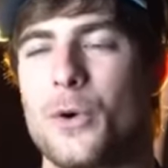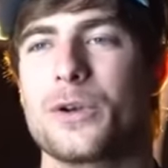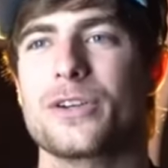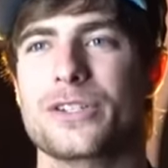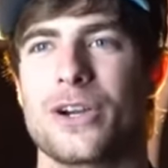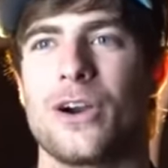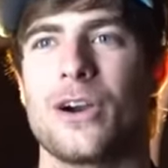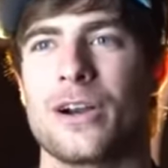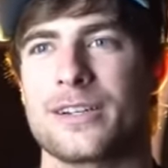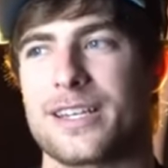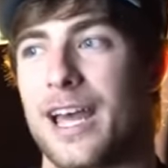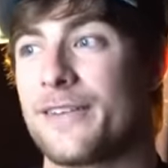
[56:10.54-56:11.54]
owners'
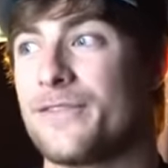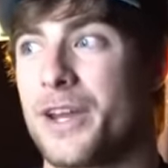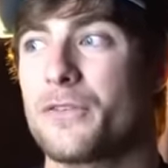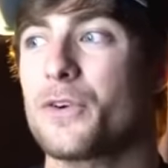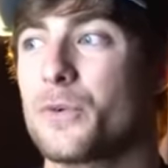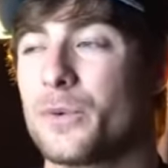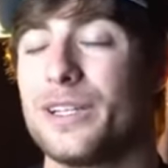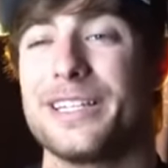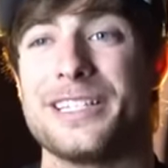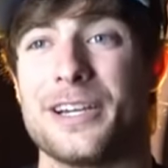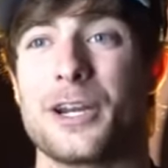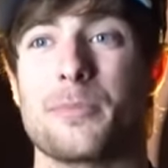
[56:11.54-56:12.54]
cars, I've never
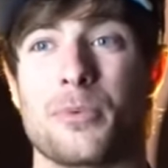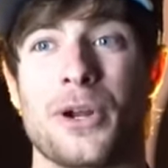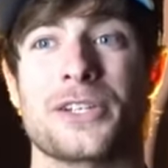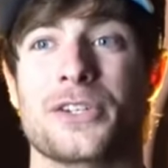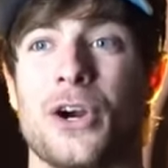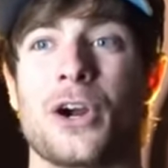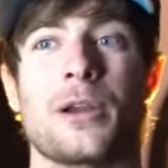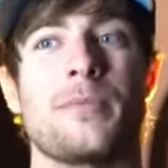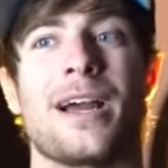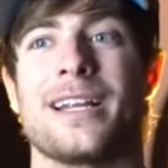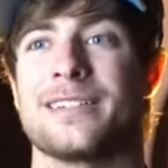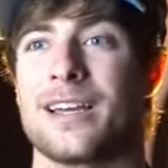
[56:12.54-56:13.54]
really done a press car in
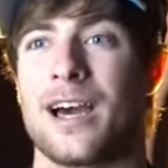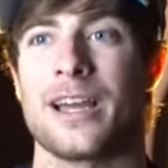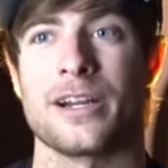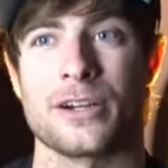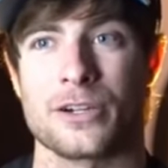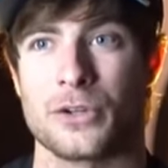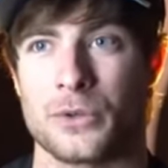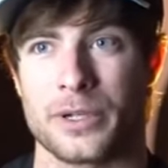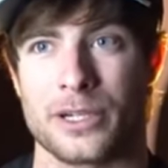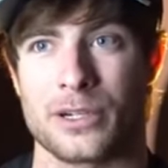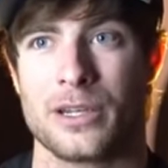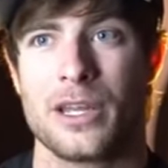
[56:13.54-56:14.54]
my entire
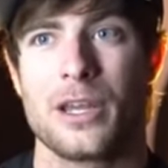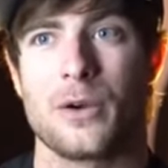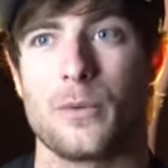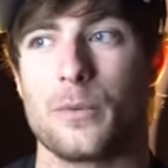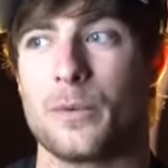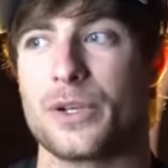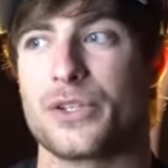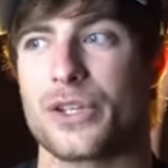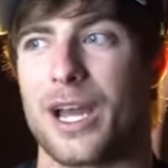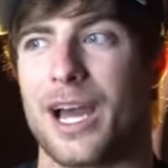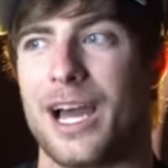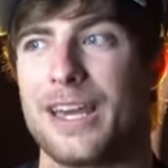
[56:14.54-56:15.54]
career, which
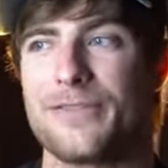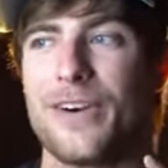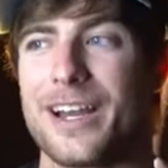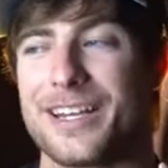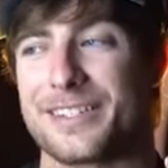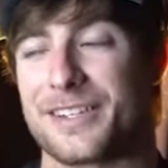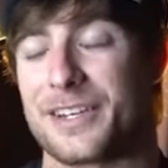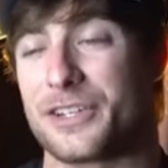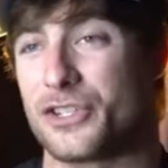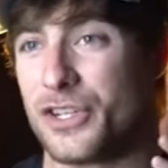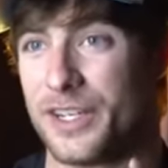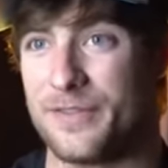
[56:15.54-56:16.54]
I find is an
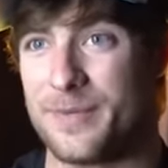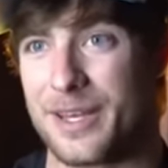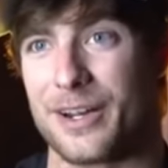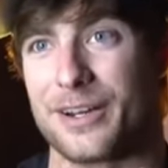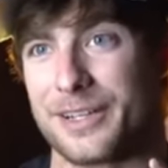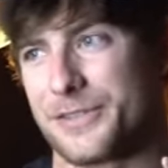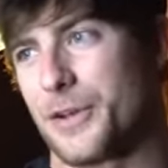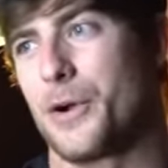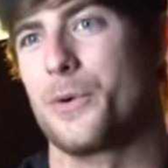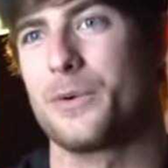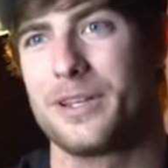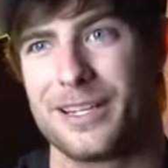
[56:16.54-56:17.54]
achievement on its
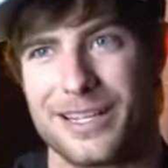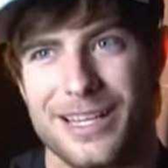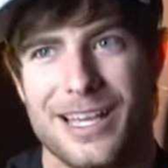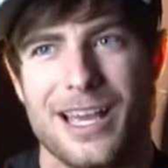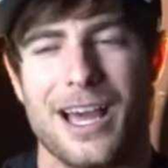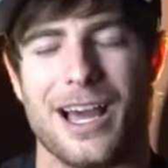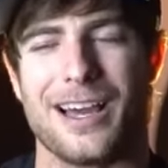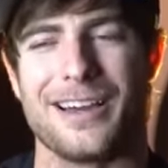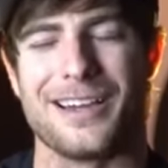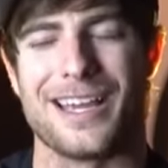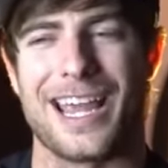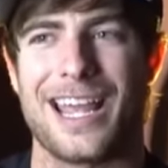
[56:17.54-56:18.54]
own.
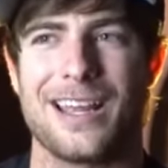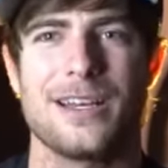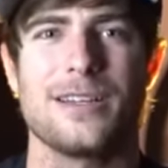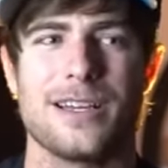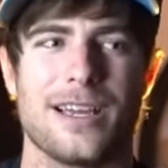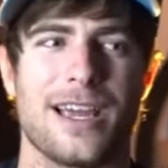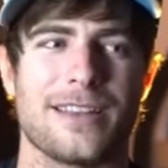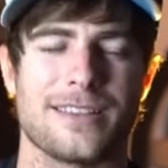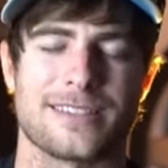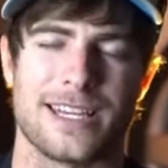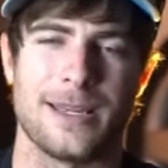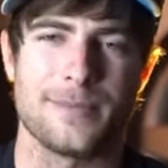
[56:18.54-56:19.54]
And at
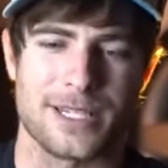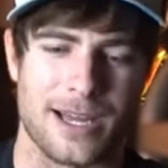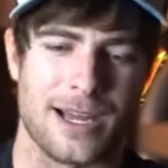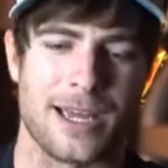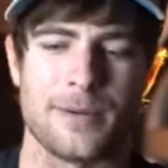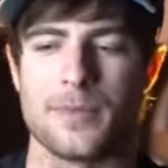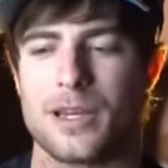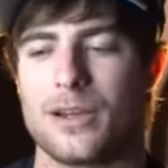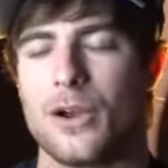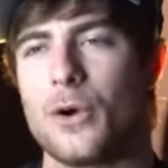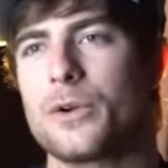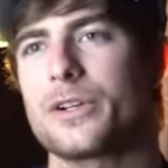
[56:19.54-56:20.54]
the same time,
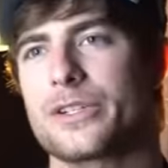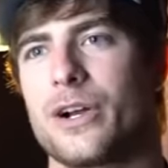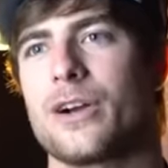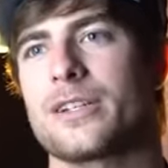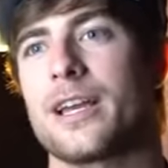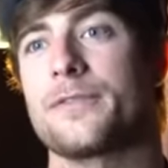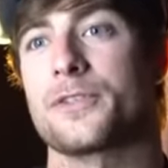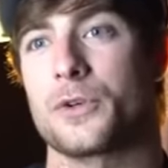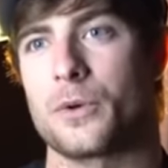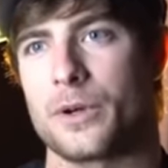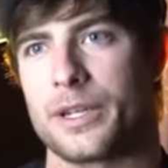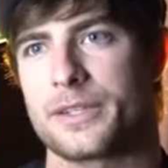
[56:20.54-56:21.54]
owners' cars have
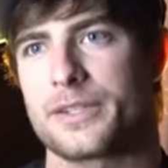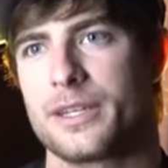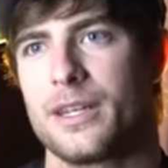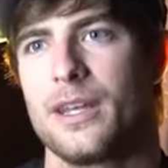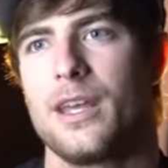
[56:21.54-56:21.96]
stories.